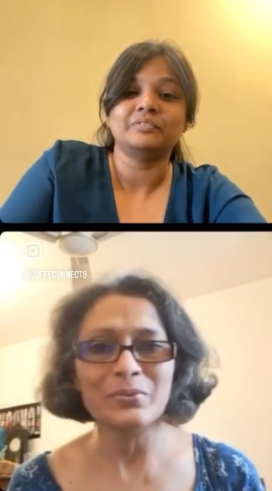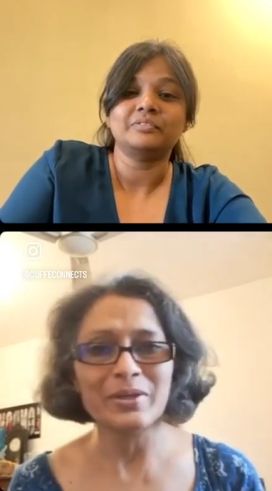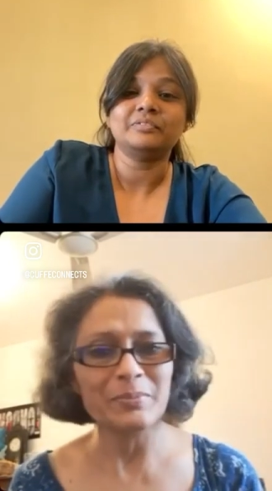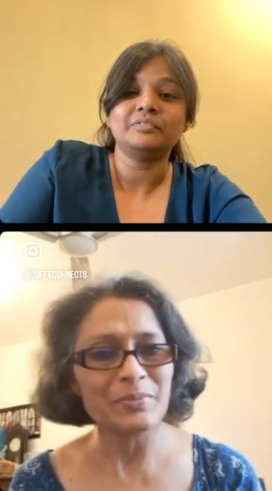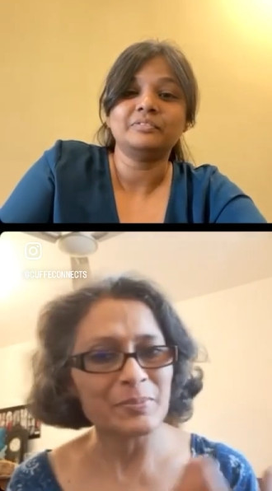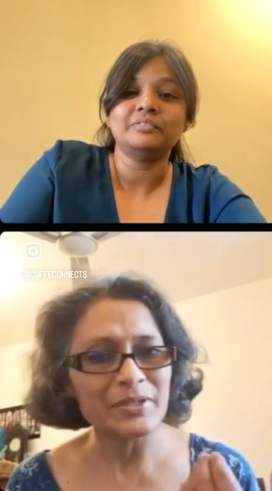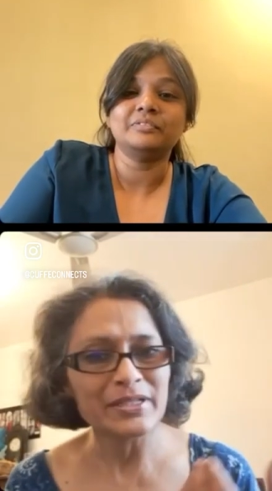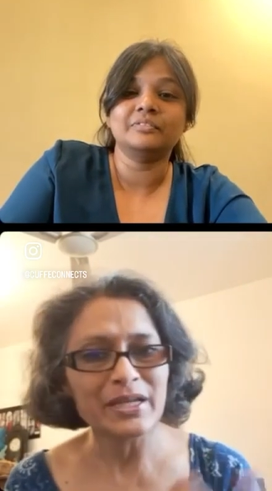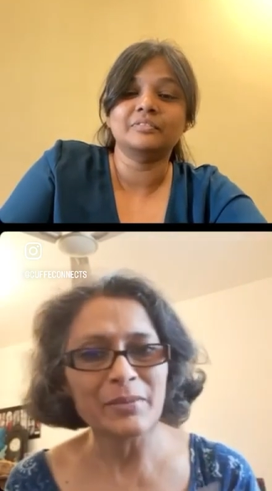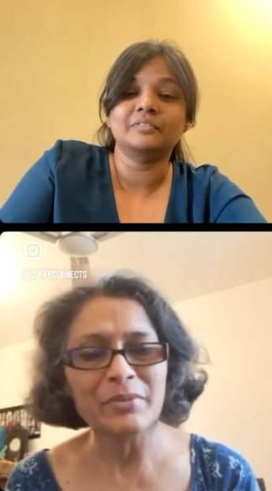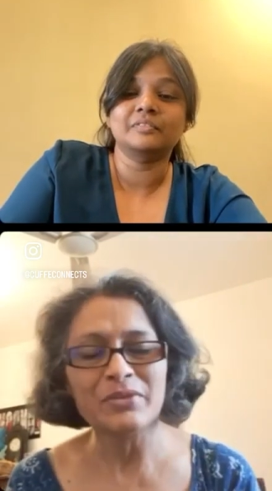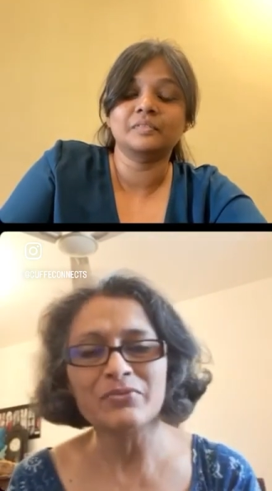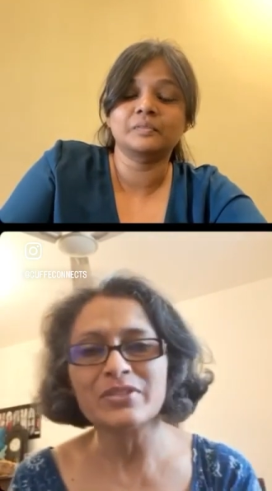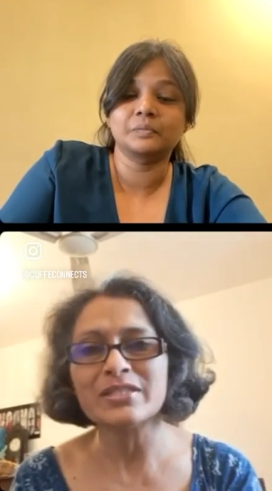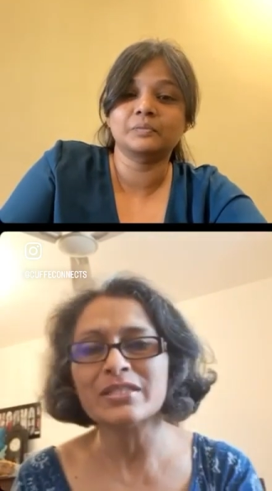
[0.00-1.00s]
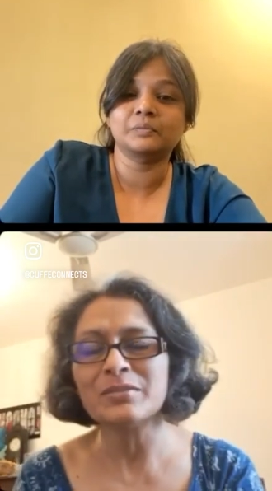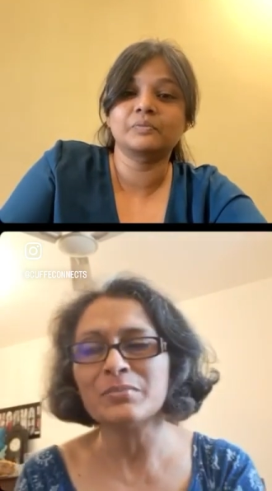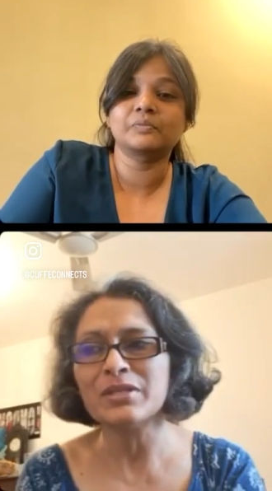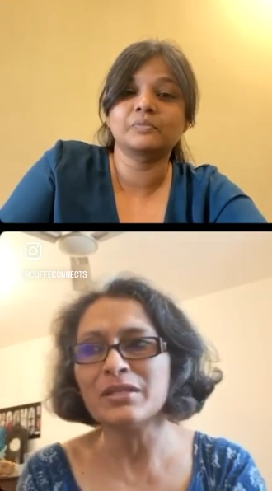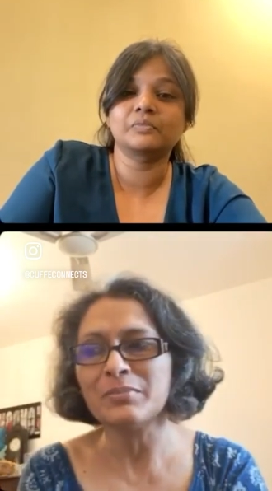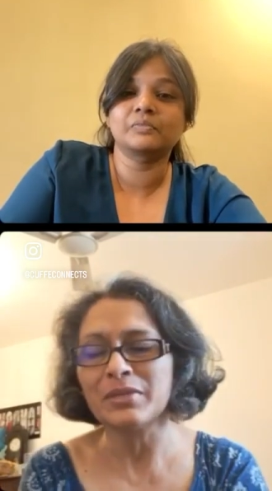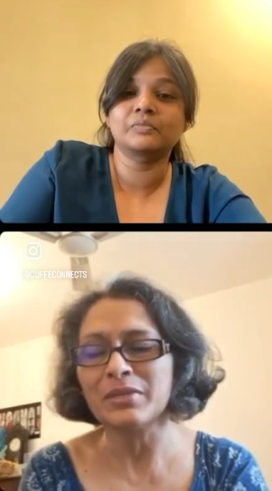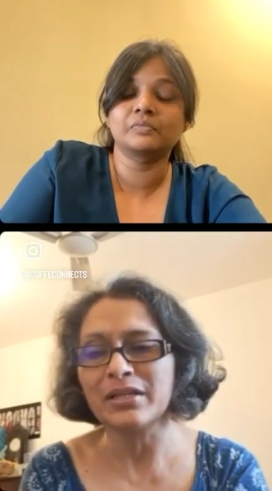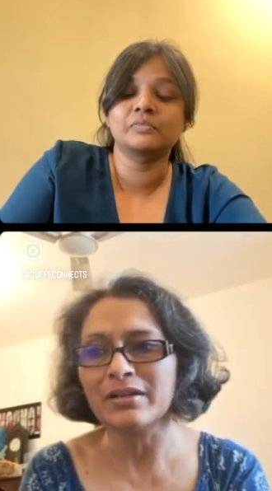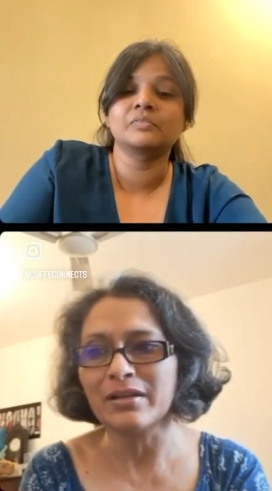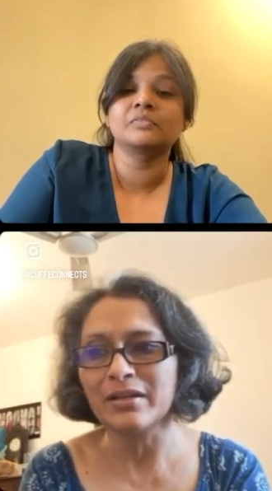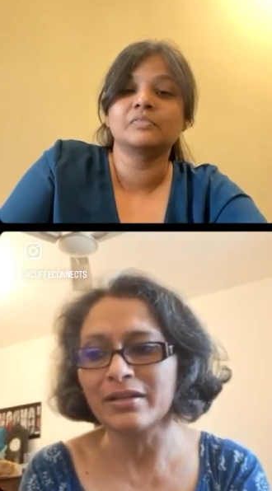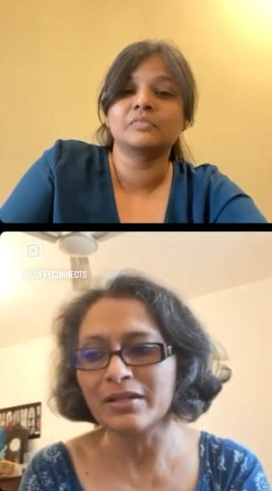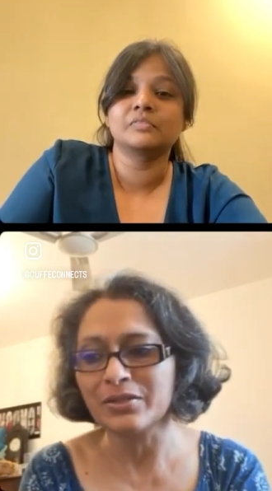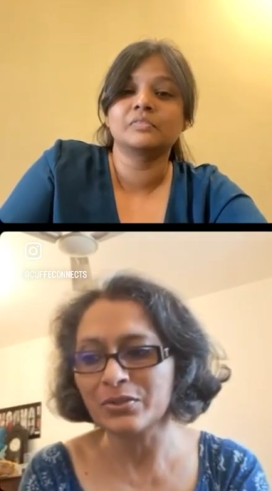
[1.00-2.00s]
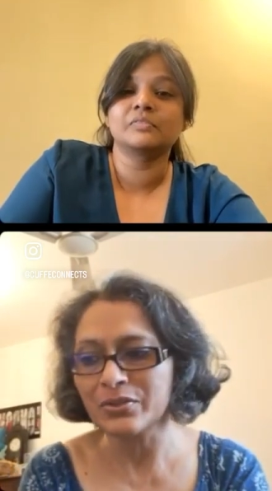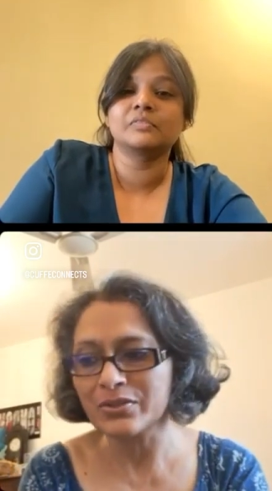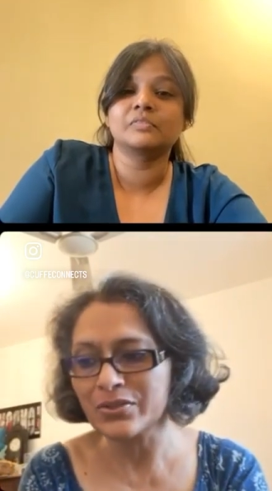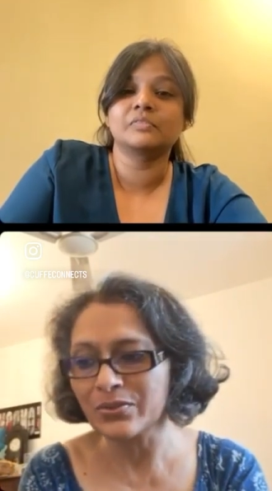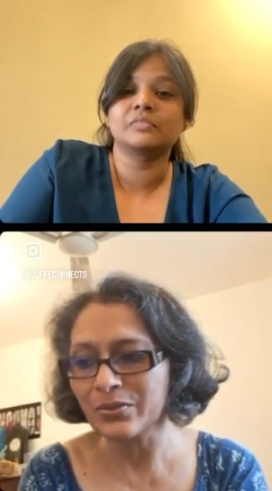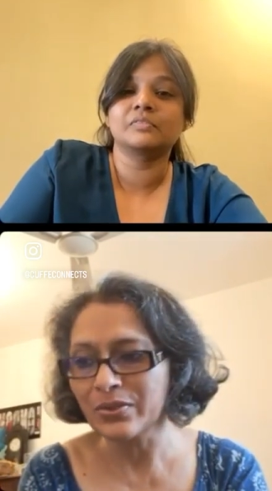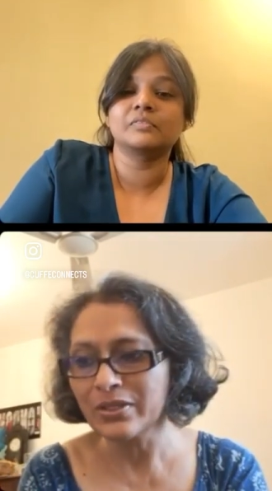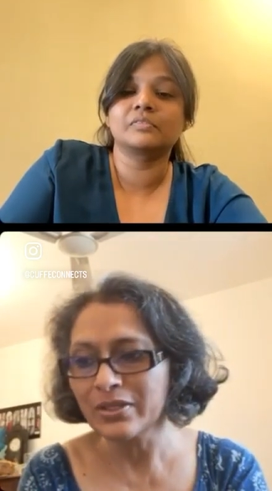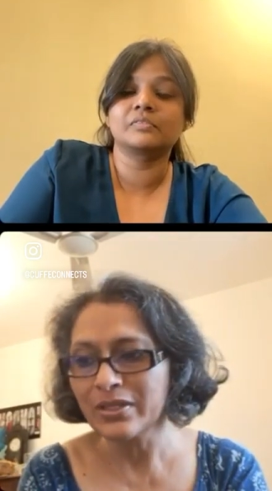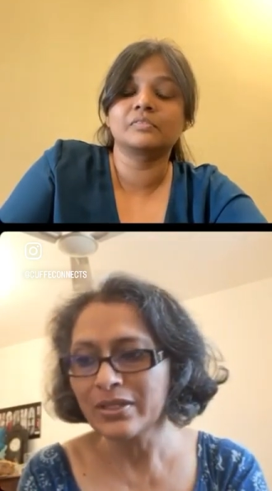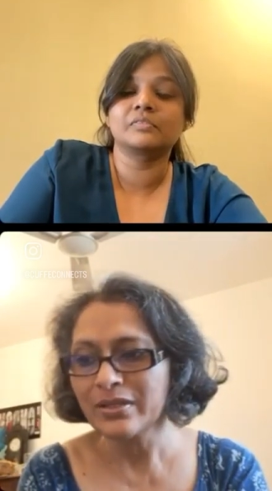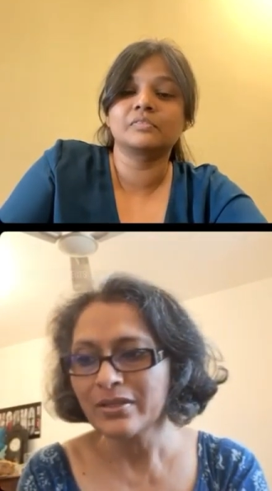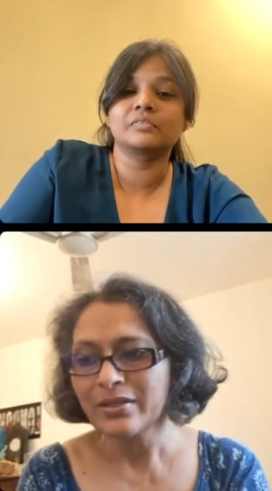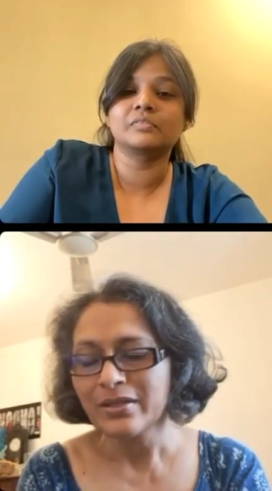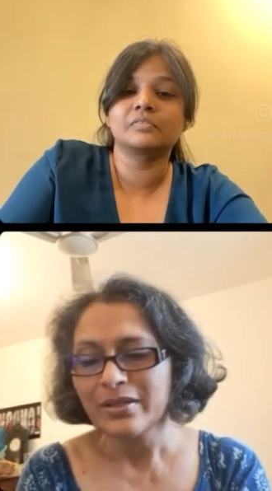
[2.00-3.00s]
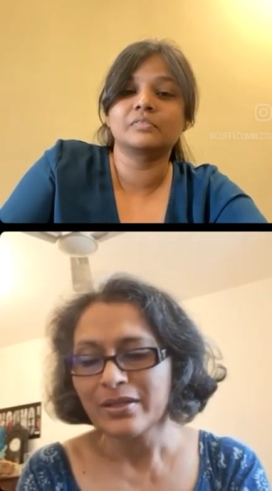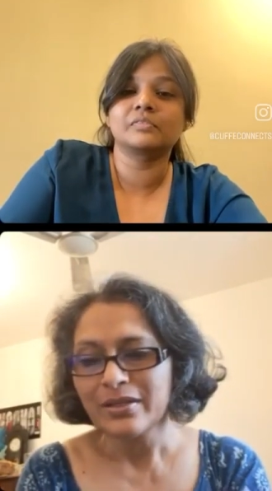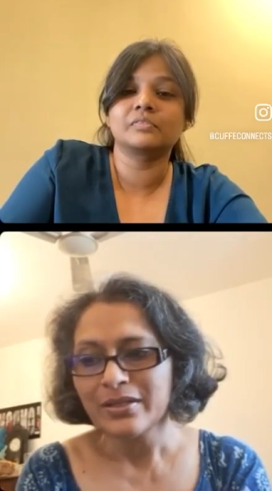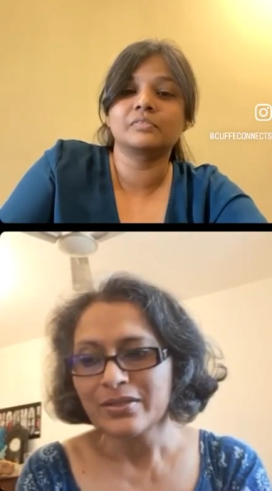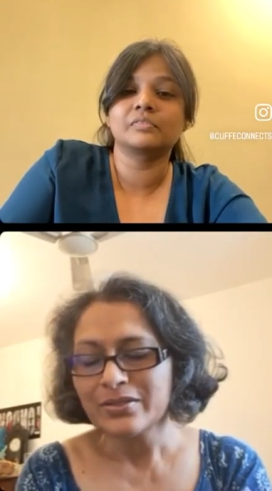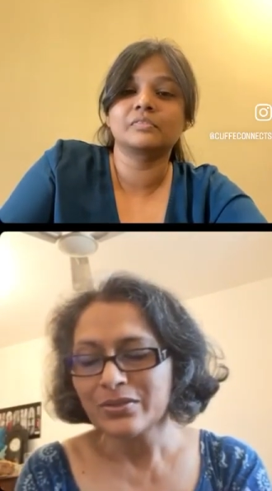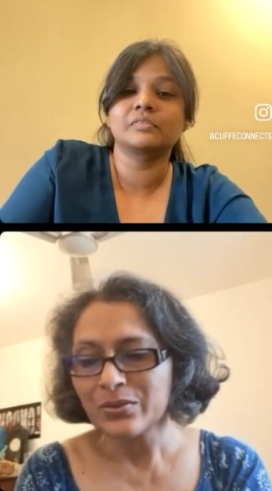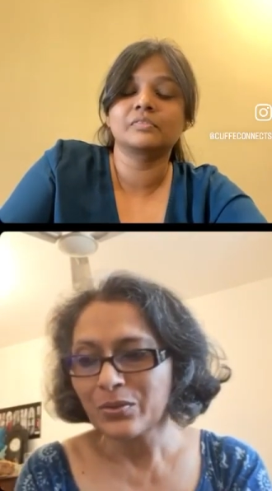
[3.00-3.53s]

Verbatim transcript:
Speaker 1: when people come and visit me in Maker Arcade also so